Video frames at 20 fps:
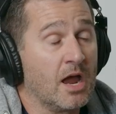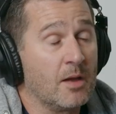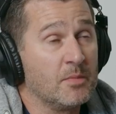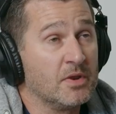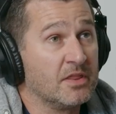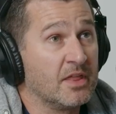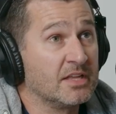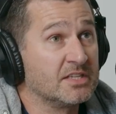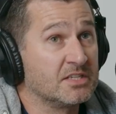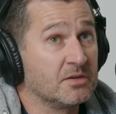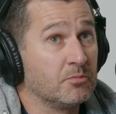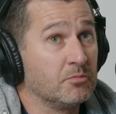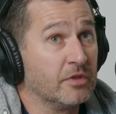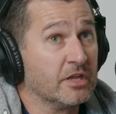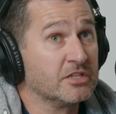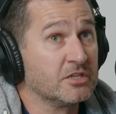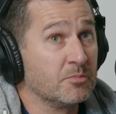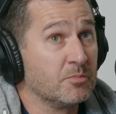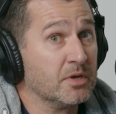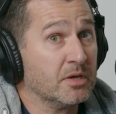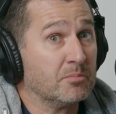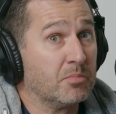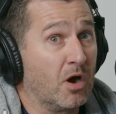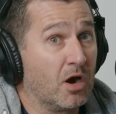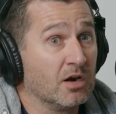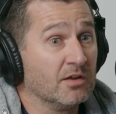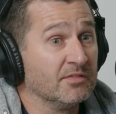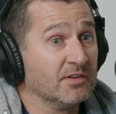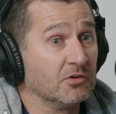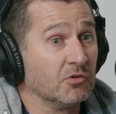I mean that's a big
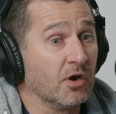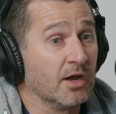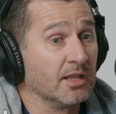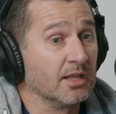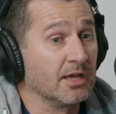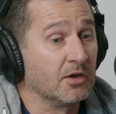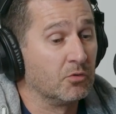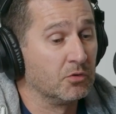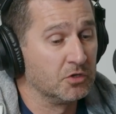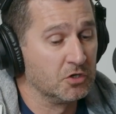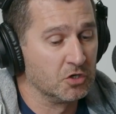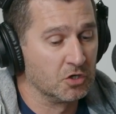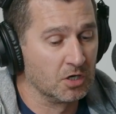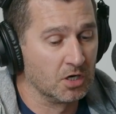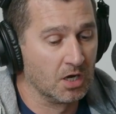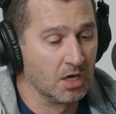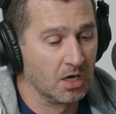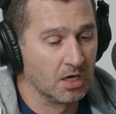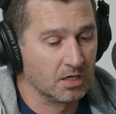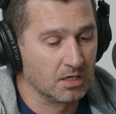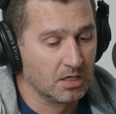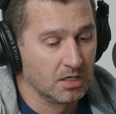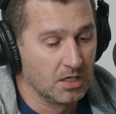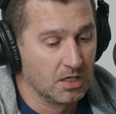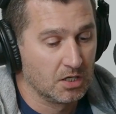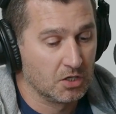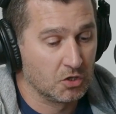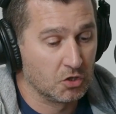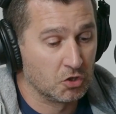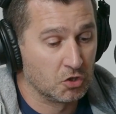part of it, right? Like when
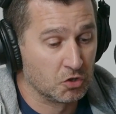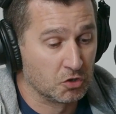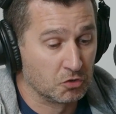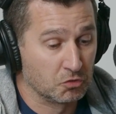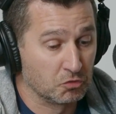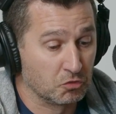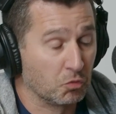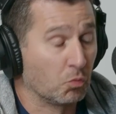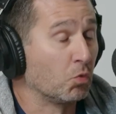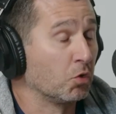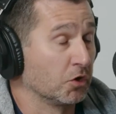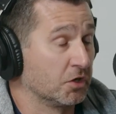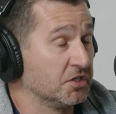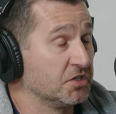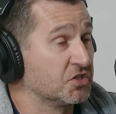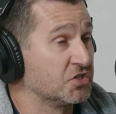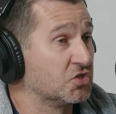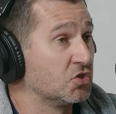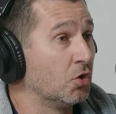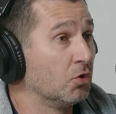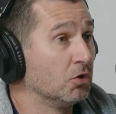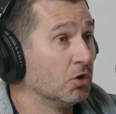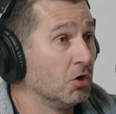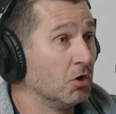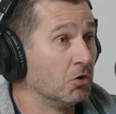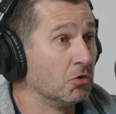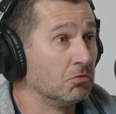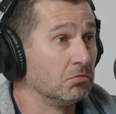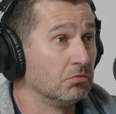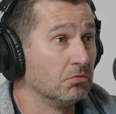you're working
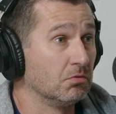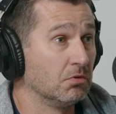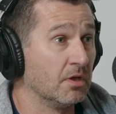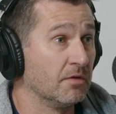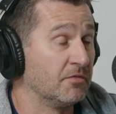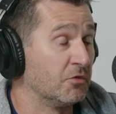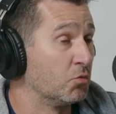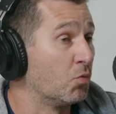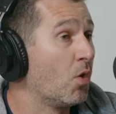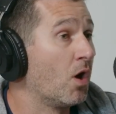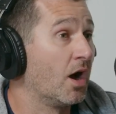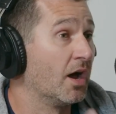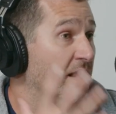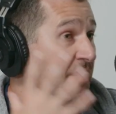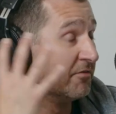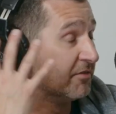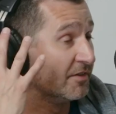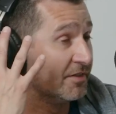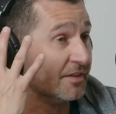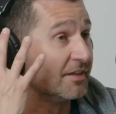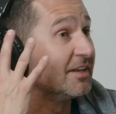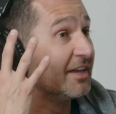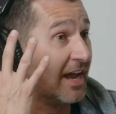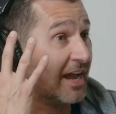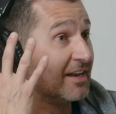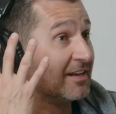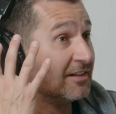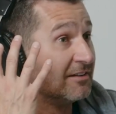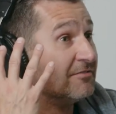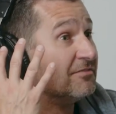solo, if you want, everything
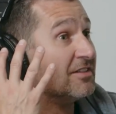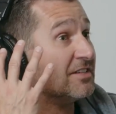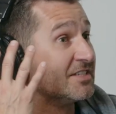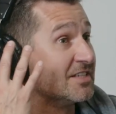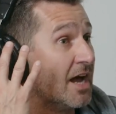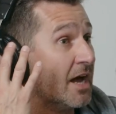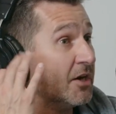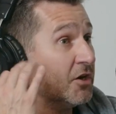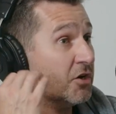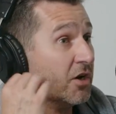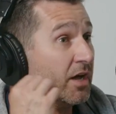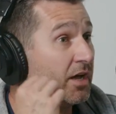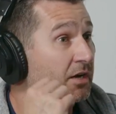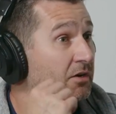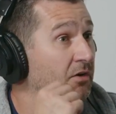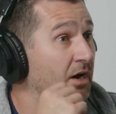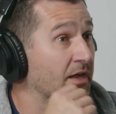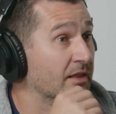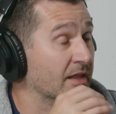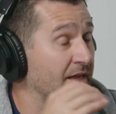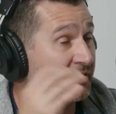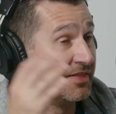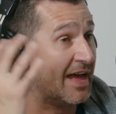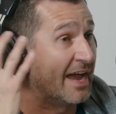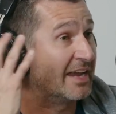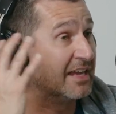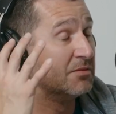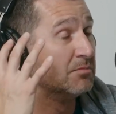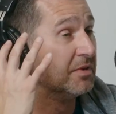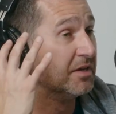can live inside your head, right? Like
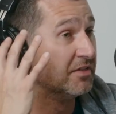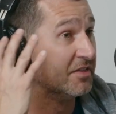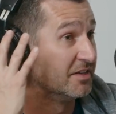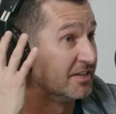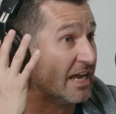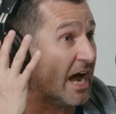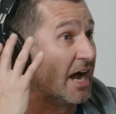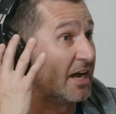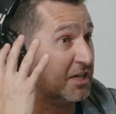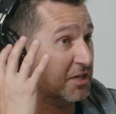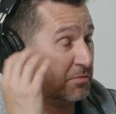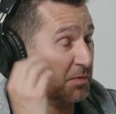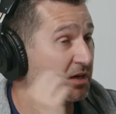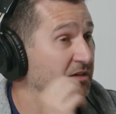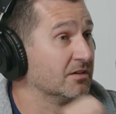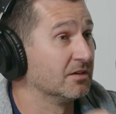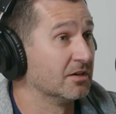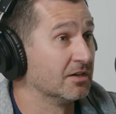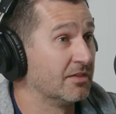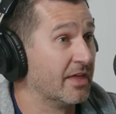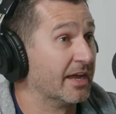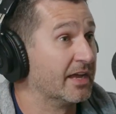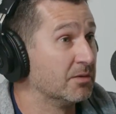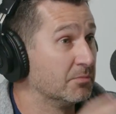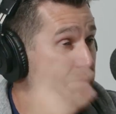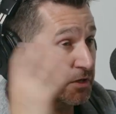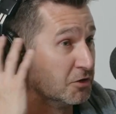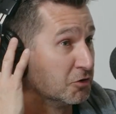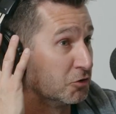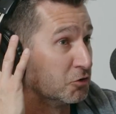that can be the document. That can
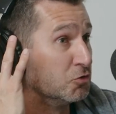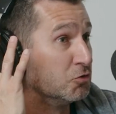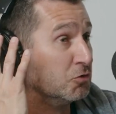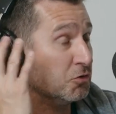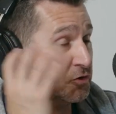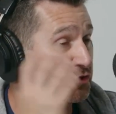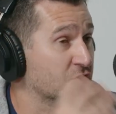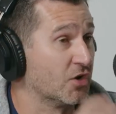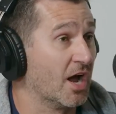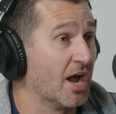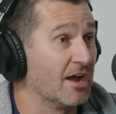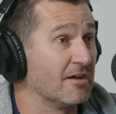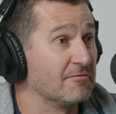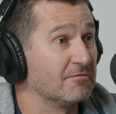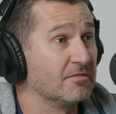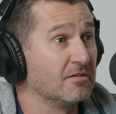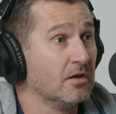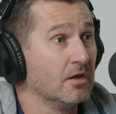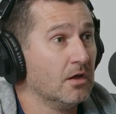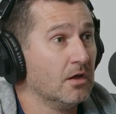be your Google Drive.